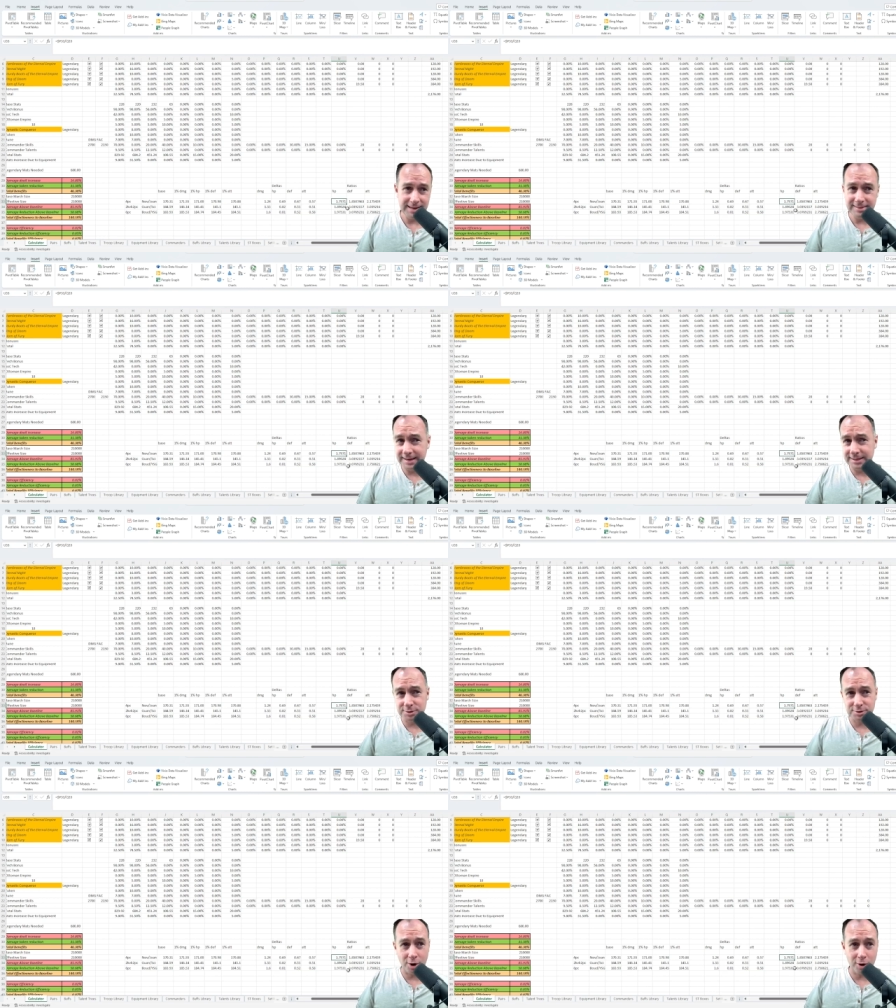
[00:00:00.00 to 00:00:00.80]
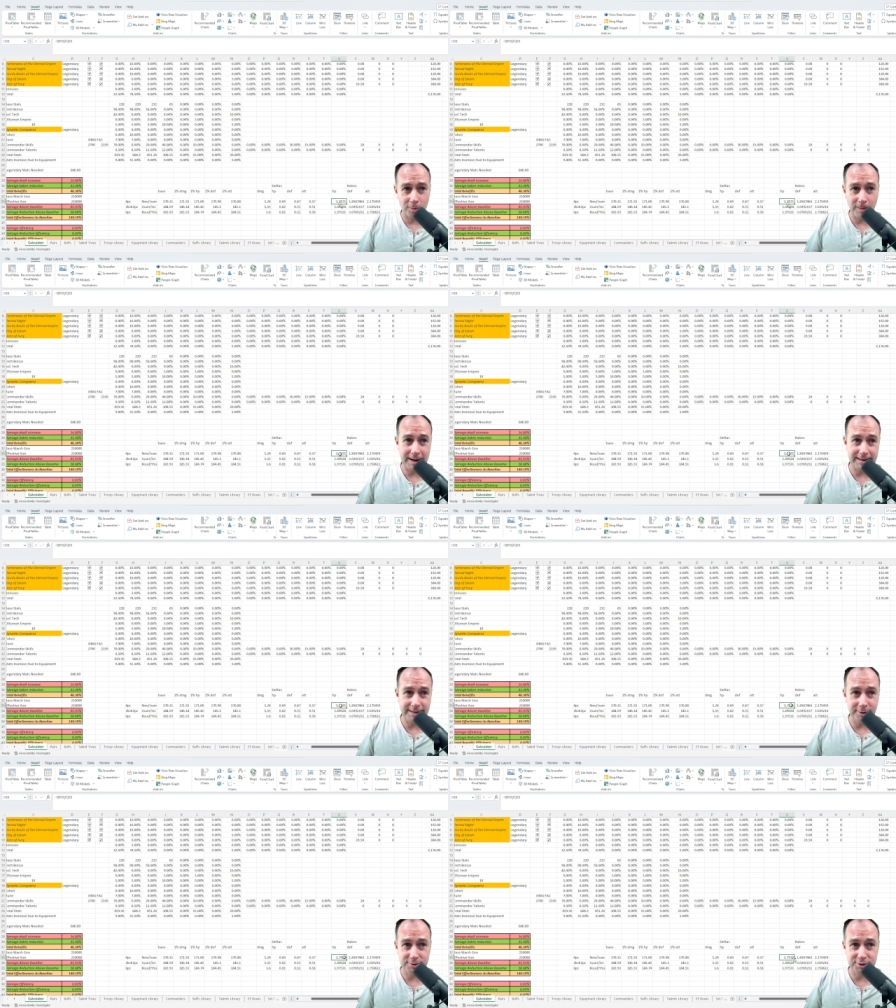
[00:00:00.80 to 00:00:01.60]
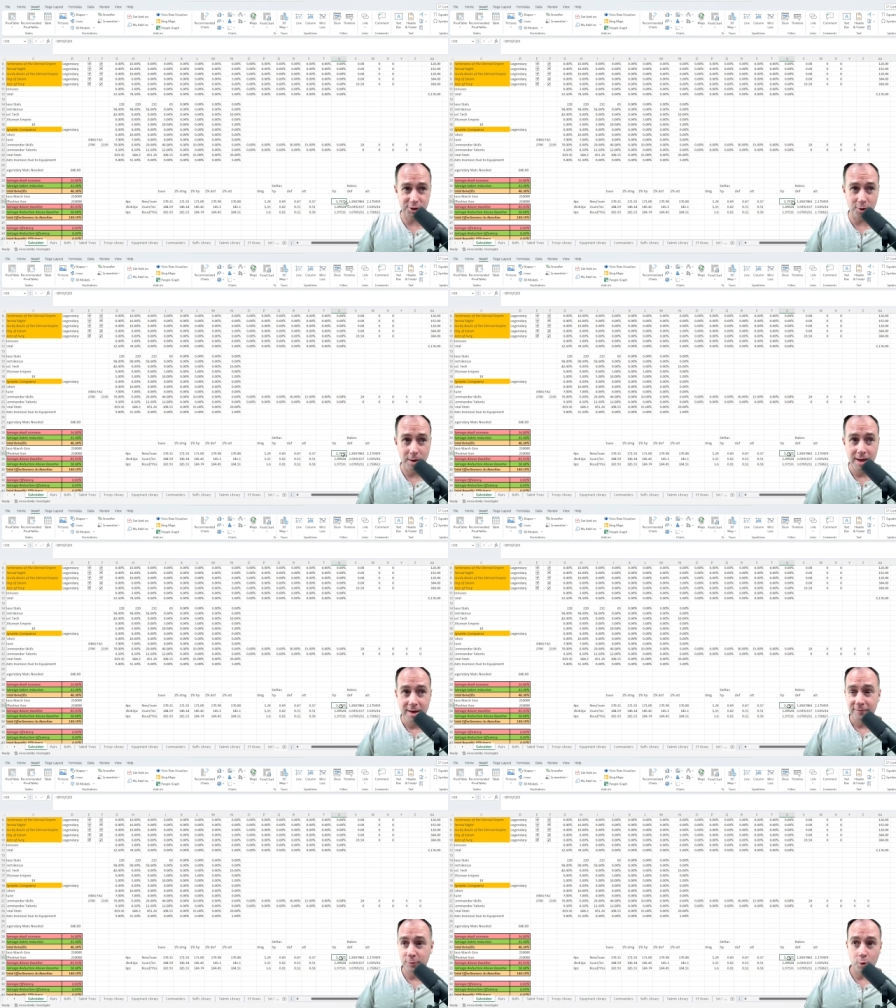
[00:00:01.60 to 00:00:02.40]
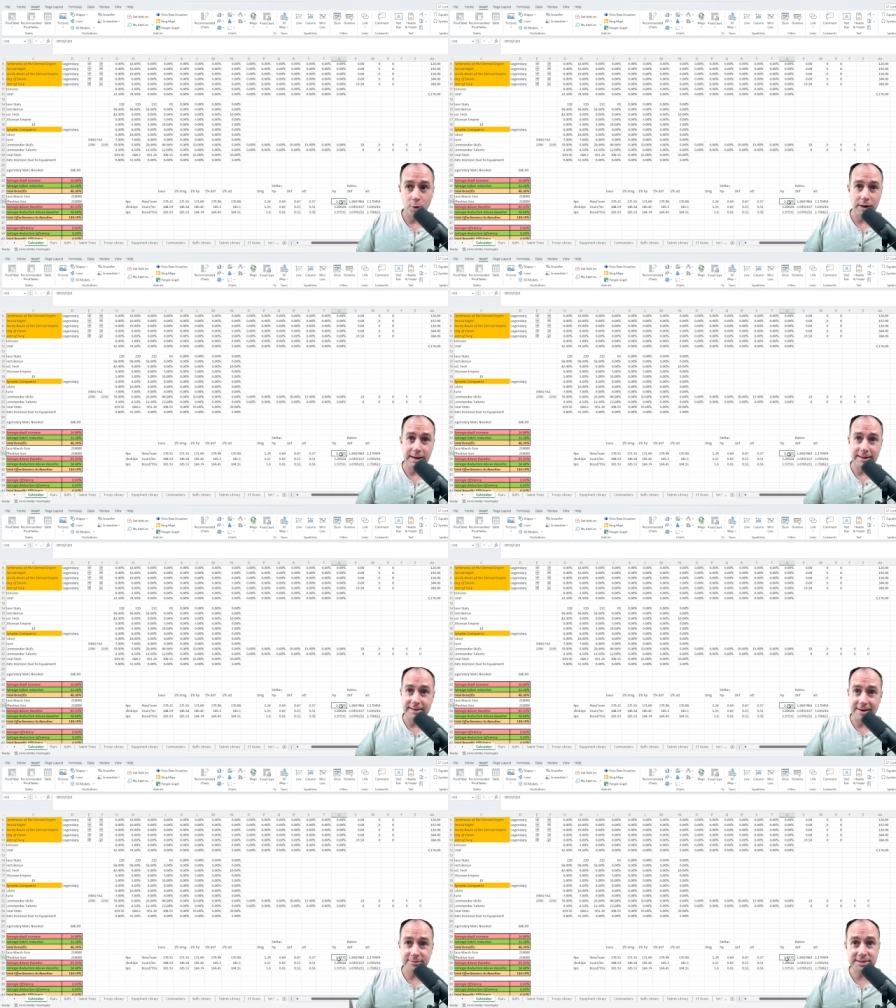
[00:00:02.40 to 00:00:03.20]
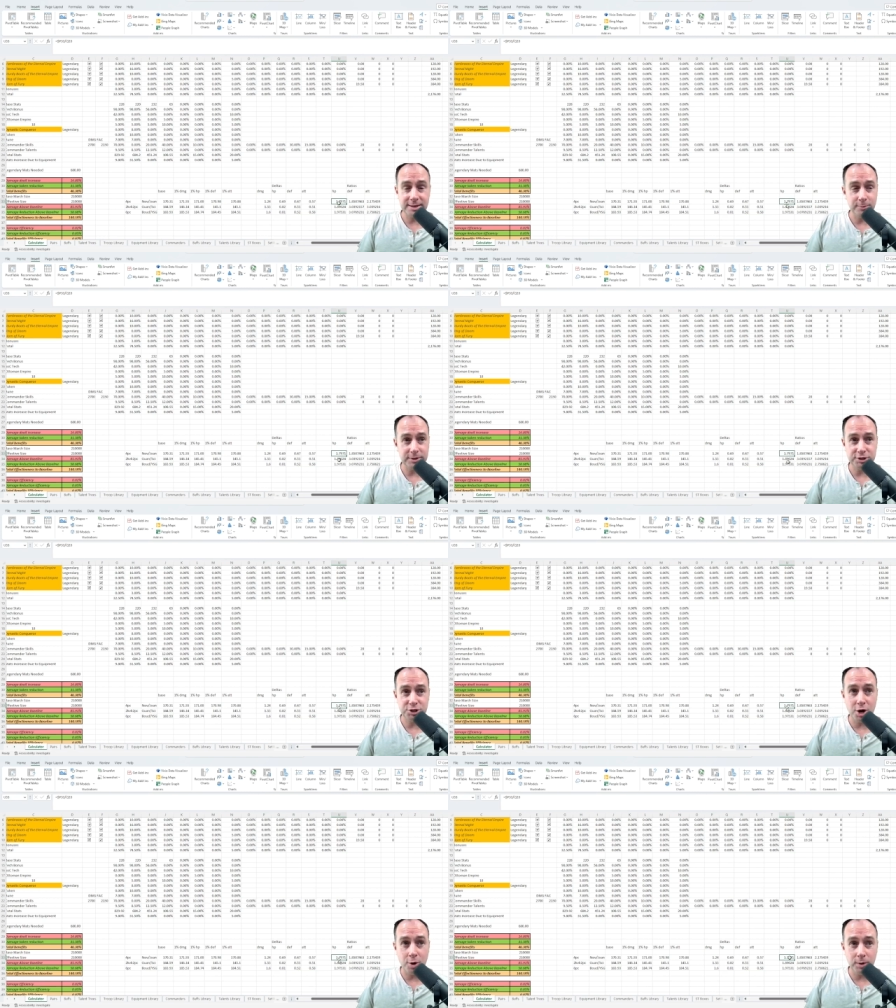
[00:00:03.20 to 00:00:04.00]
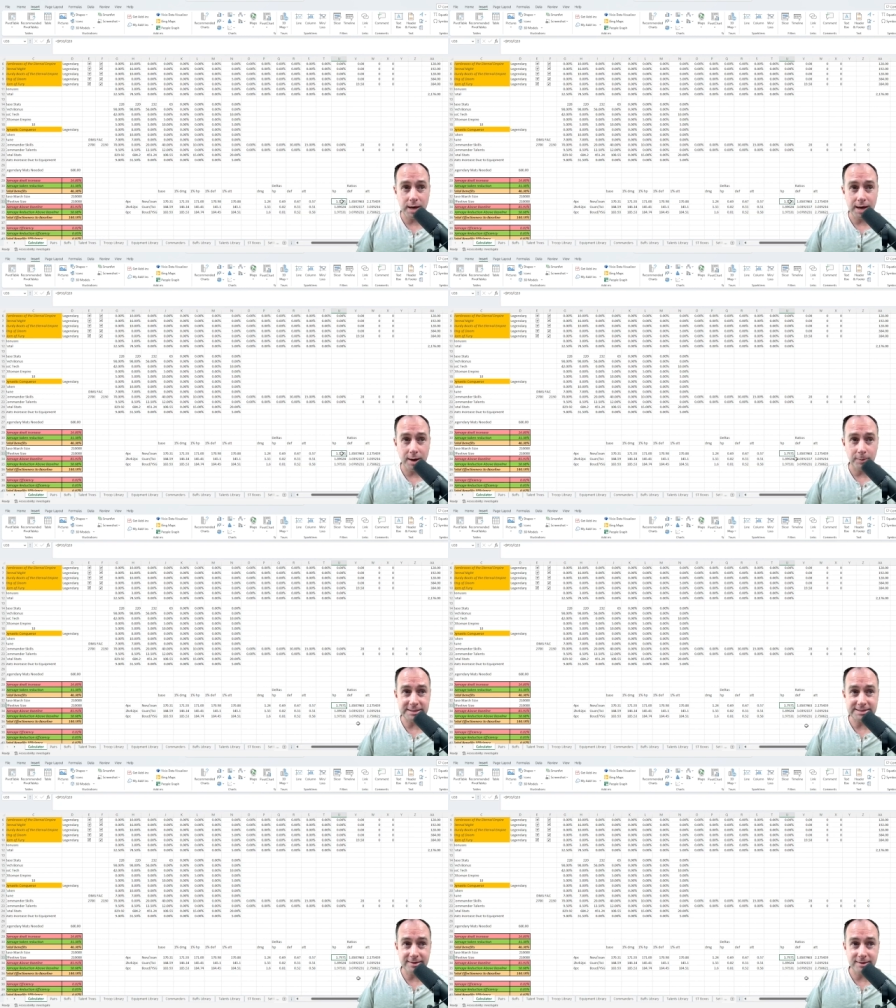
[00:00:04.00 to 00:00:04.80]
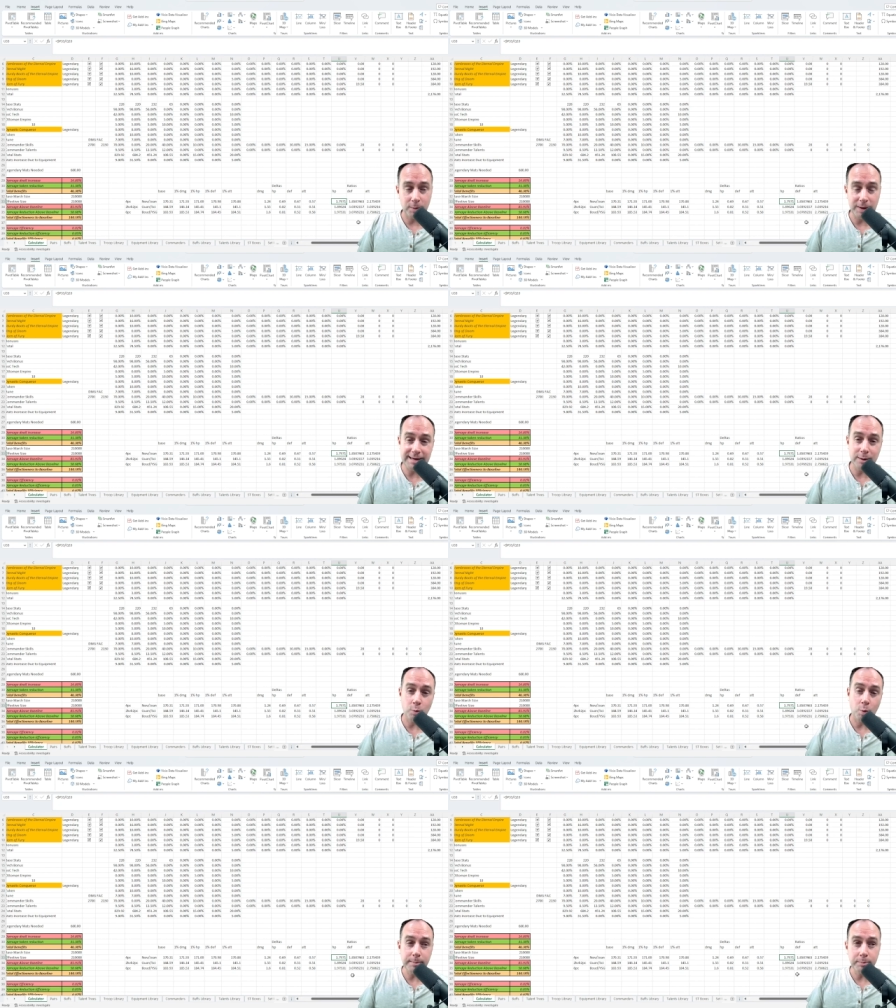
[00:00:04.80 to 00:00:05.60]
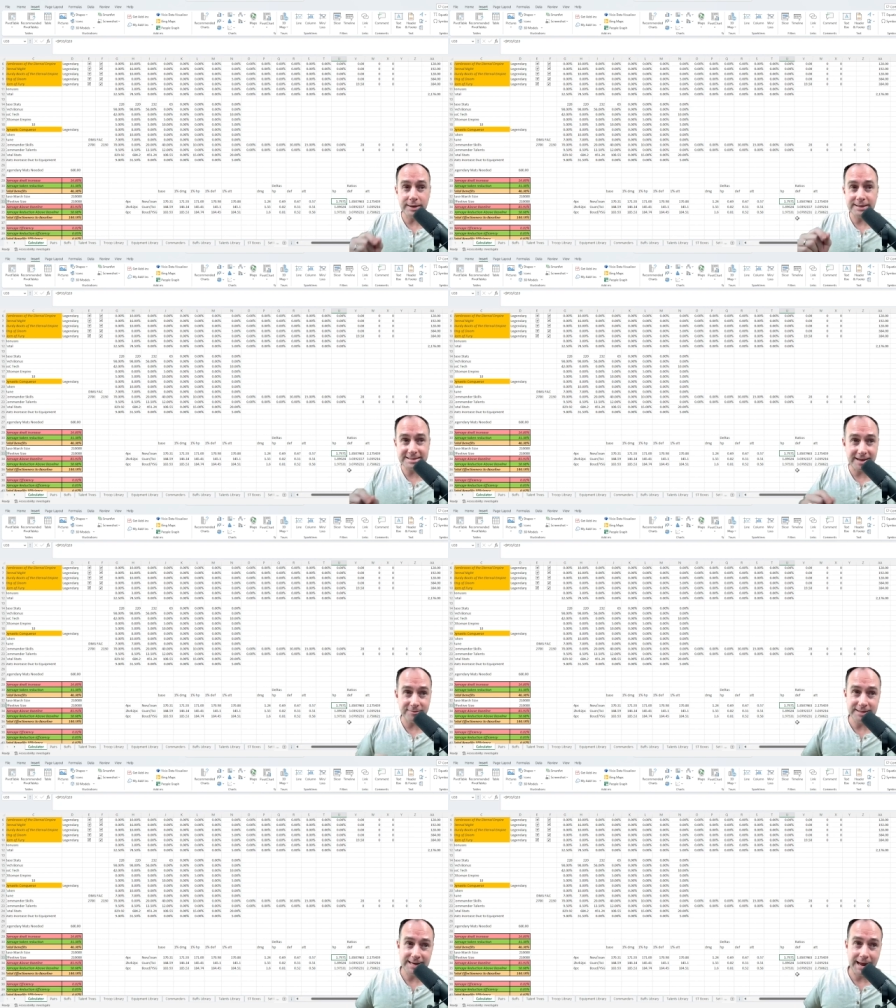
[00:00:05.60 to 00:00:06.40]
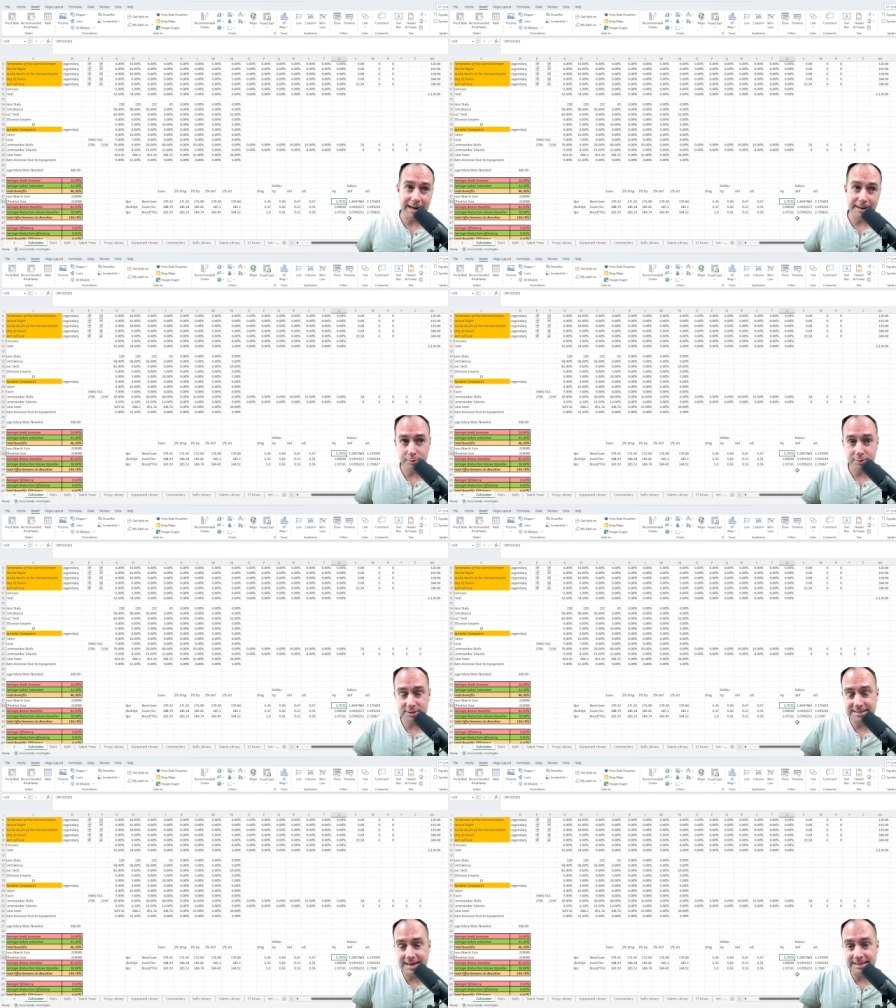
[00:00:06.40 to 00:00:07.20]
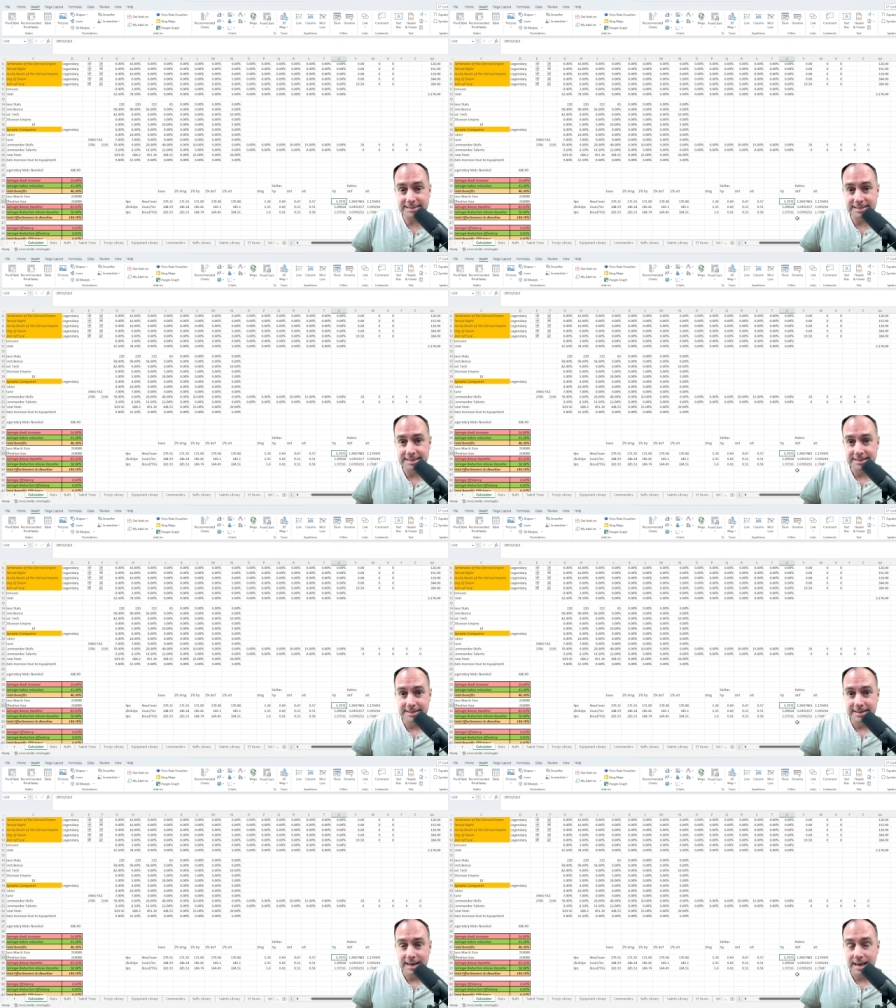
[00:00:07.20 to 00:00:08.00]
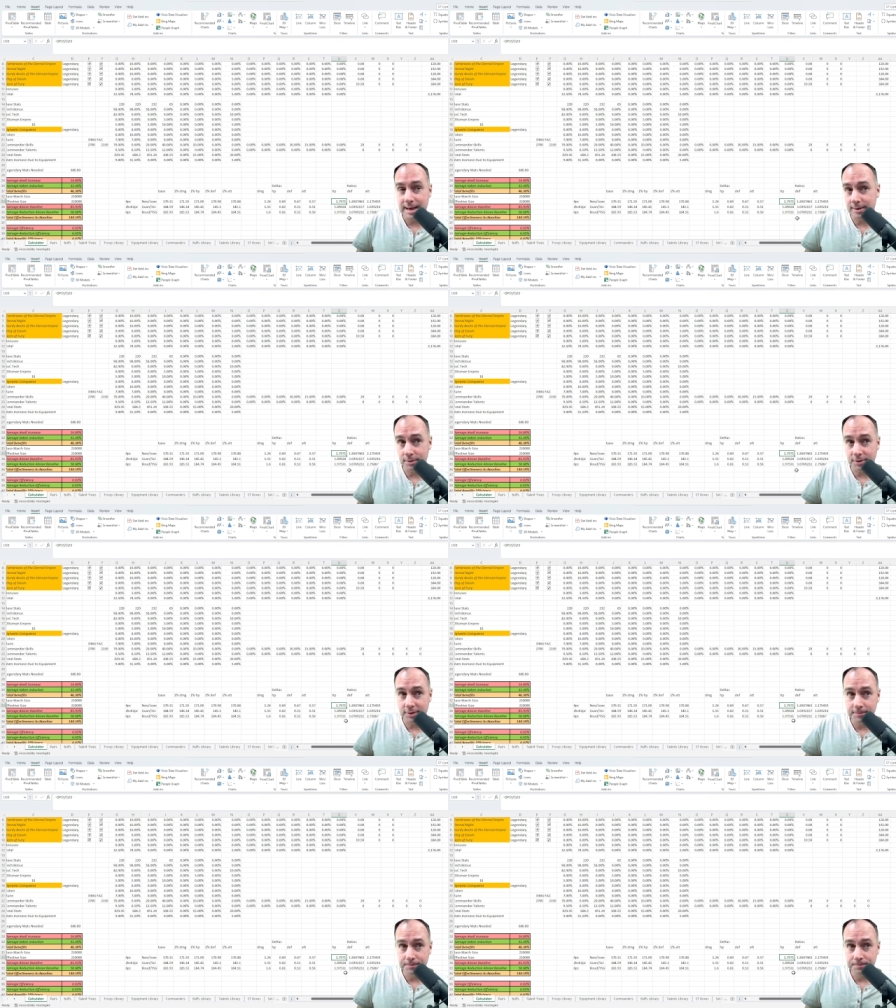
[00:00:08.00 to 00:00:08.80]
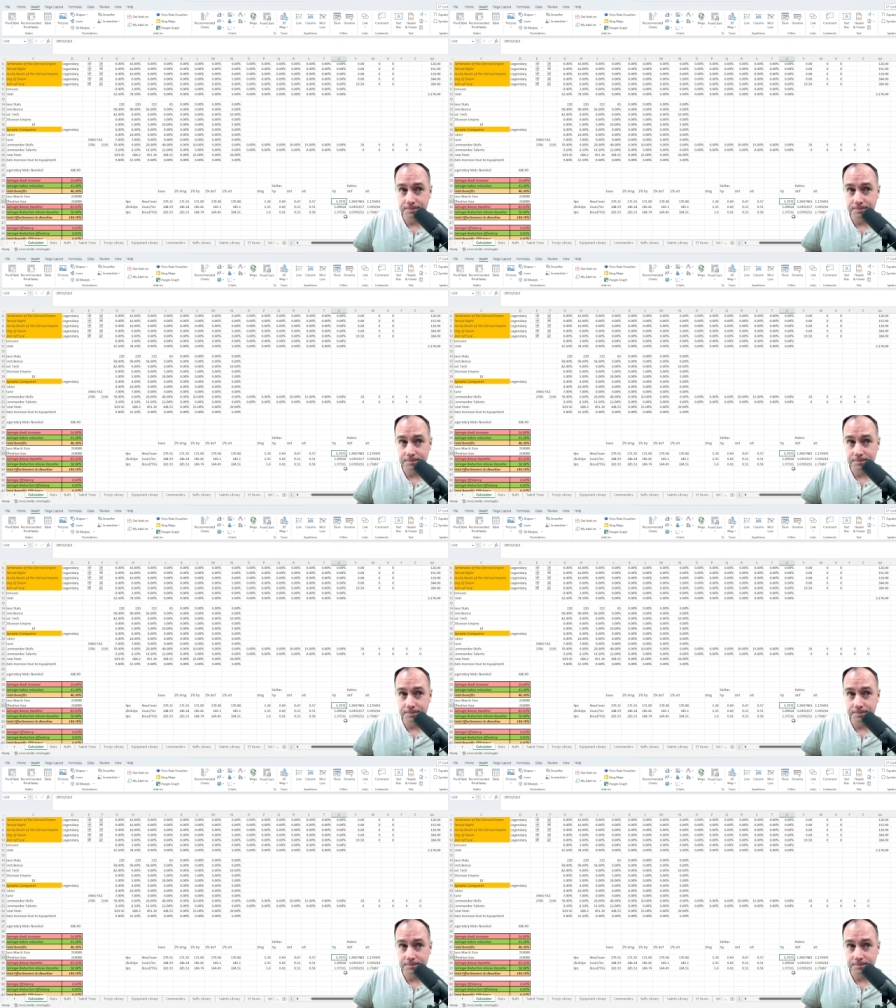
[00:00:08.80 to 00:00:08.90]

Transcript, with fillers: And the answers are right here. So for uh, Nevsky with Joan, uh, we see that we need 1.79% health